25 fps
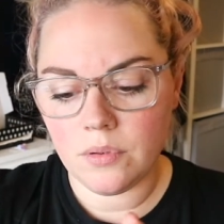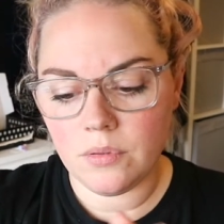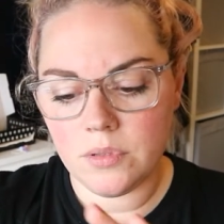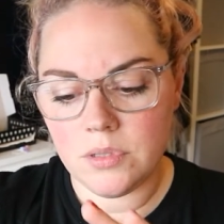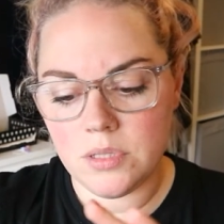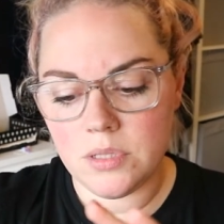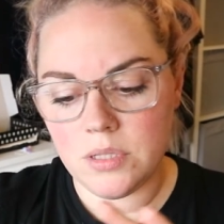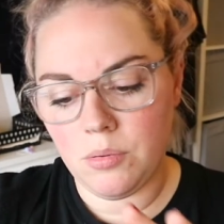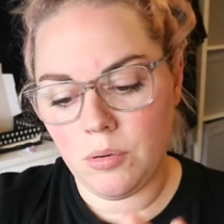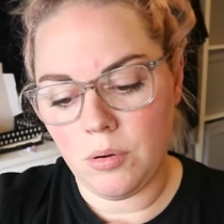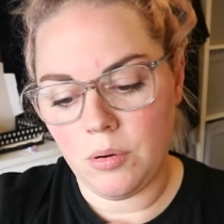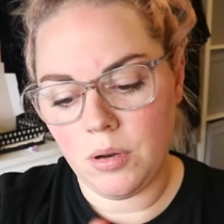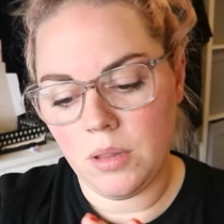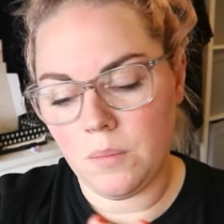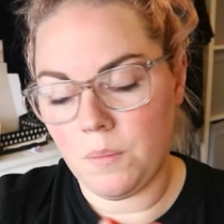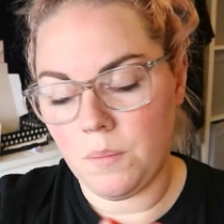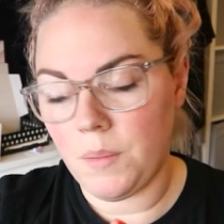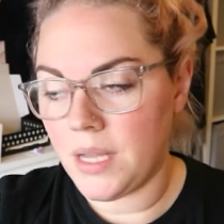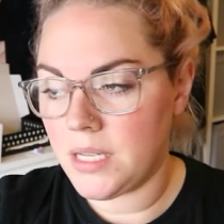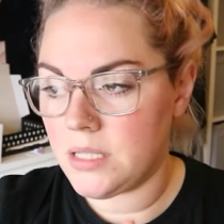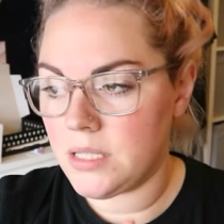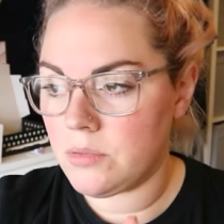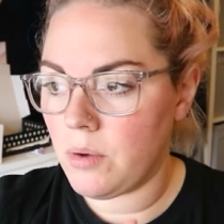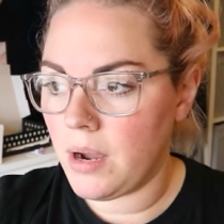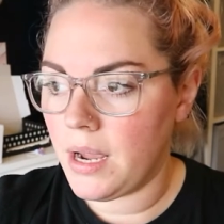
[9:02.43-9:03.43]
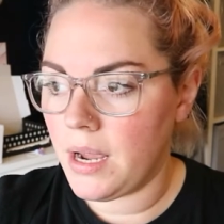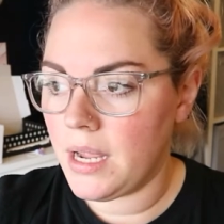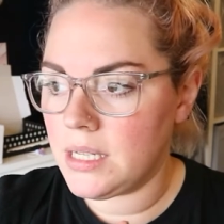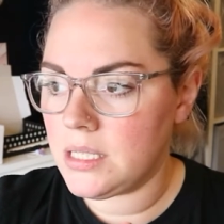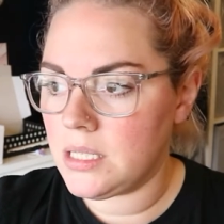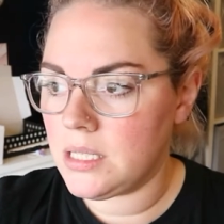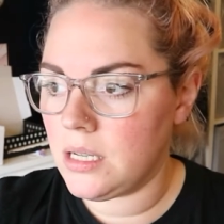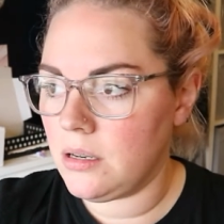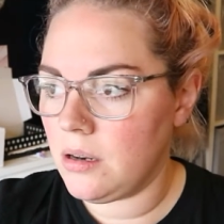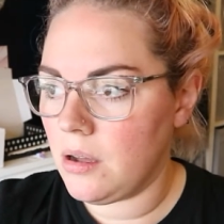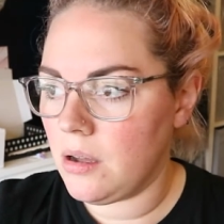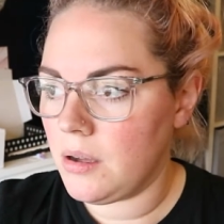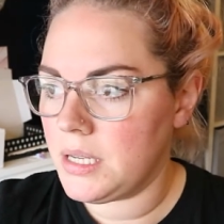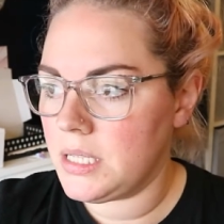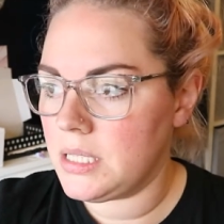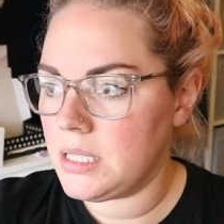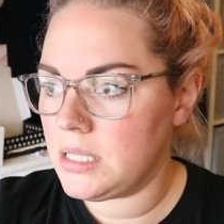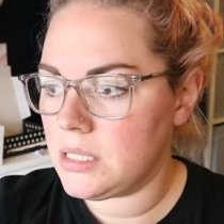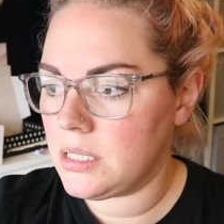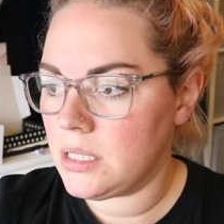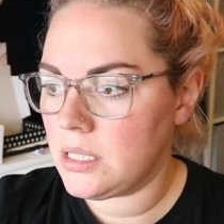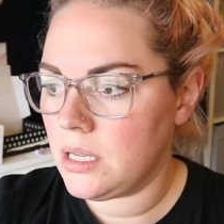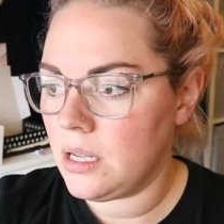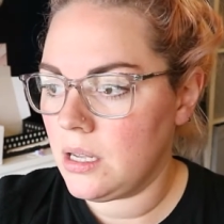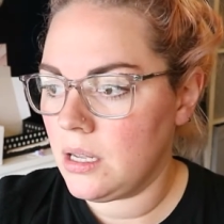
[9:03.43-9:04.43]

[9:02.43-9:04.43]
It's probably the best way. It's a nice,